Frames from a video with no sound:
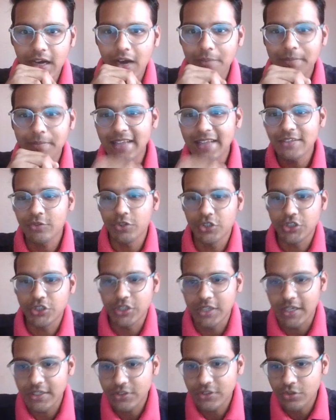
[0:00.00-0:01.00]
a math
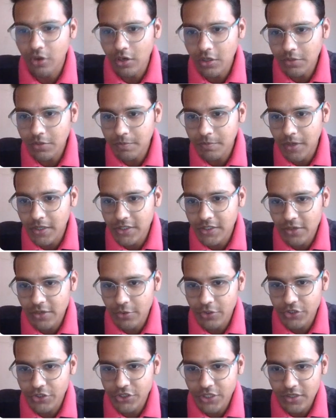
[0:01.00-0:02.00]
question, a sort of puzzle
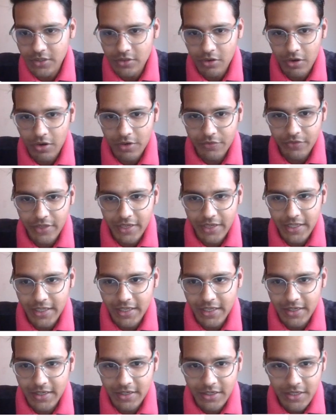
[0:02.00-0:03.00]
question, not
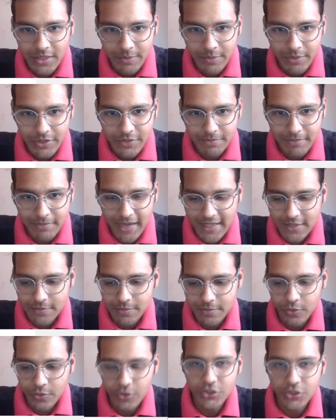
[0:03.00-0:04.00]
very much math